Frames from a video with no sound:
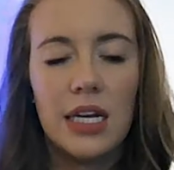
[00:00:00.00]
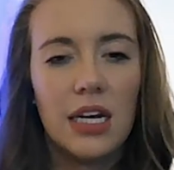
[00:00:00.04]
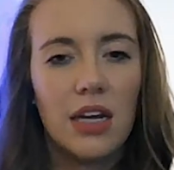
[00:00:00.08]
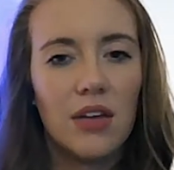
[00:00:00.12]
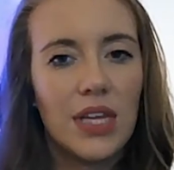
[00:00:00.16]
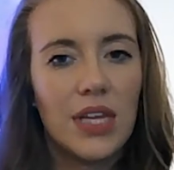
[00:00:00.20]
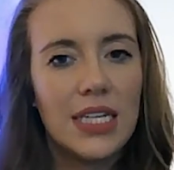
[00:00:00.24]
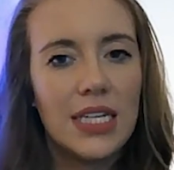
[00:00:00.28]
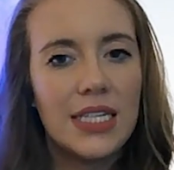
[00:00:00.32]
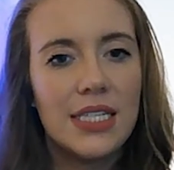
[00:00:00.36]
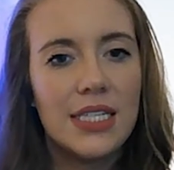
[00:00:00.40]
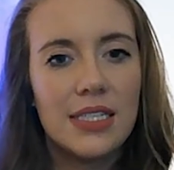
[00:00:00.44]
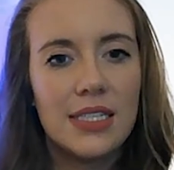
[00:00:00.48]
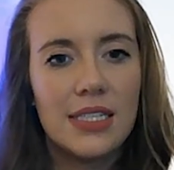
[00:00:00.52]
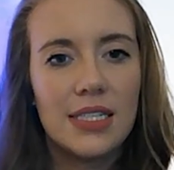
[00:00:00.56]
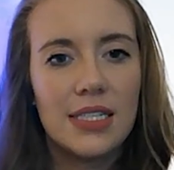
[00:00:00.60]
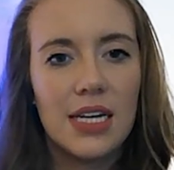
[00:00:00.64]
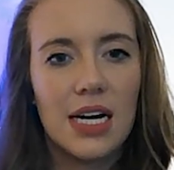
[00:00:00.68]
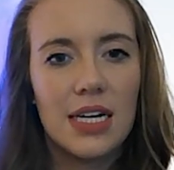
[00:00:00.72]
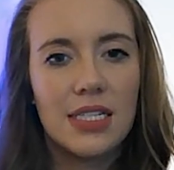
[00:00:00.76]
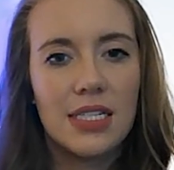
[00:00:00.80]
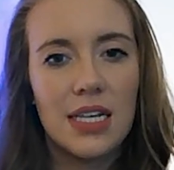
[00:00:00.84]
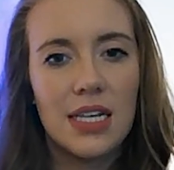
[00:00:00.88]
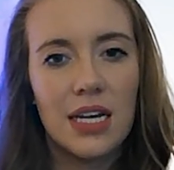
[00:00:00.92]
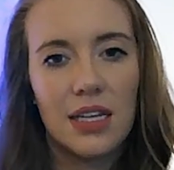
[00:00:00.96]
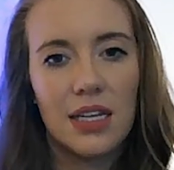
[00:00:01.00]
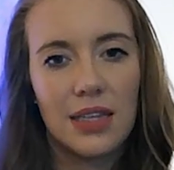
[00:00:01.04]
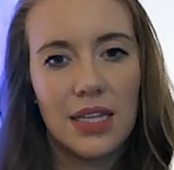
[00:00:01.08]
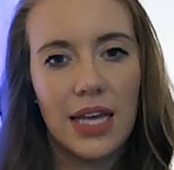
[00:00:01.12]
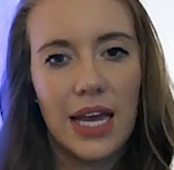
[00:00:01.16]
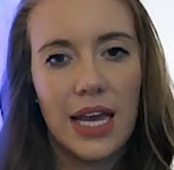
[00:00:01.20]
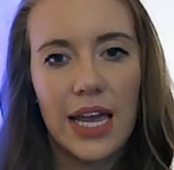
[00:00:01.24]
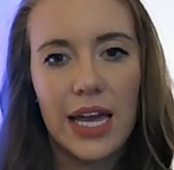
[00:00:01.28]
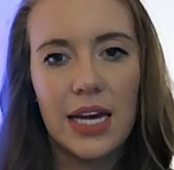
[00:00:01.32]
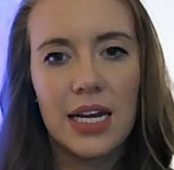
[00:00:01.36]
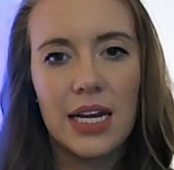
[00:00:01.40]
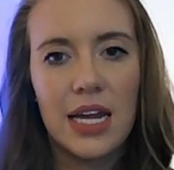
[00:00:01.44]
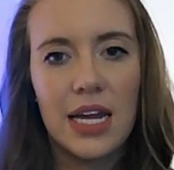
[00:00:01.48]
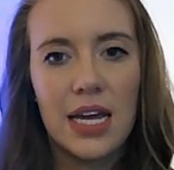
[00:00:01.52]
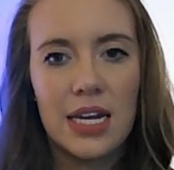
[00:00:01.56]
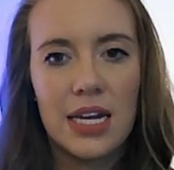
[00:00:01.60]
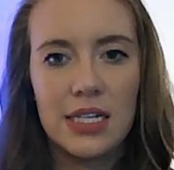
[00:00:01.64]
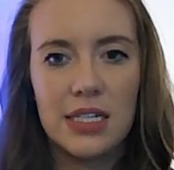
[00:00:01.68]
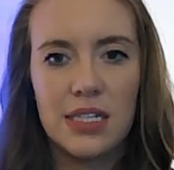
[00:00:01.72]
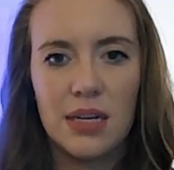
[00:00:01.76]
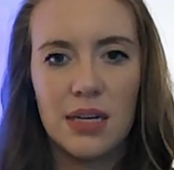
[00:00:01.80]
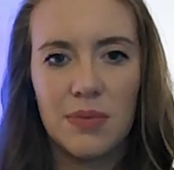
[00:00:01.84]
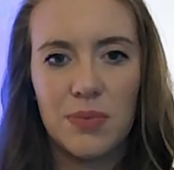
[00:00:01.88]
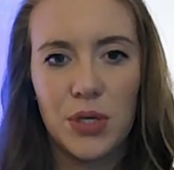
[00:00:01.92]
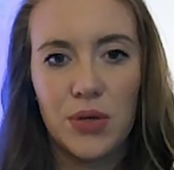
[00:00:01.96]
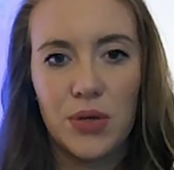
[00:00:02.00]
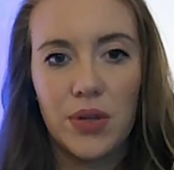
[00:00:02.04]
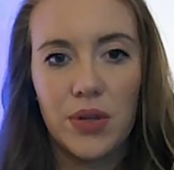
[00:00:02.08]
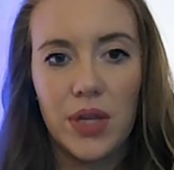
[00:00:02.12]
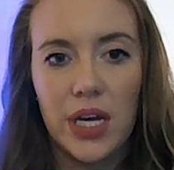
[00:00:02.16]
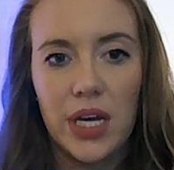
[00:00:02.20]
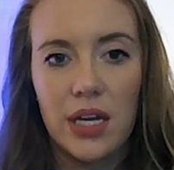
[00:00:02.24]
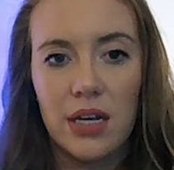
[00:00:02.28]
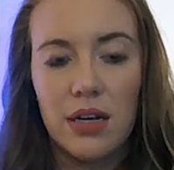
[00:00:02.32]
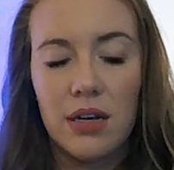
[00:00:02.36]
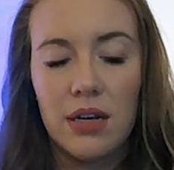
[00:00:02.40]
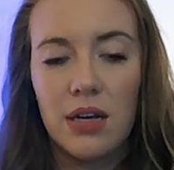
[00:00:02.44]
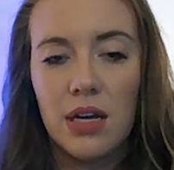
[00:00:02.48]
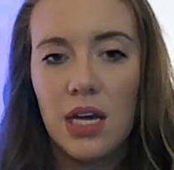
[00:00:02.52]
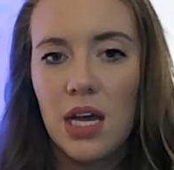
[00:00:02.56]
Now let's discuss a LAN and a WLAN.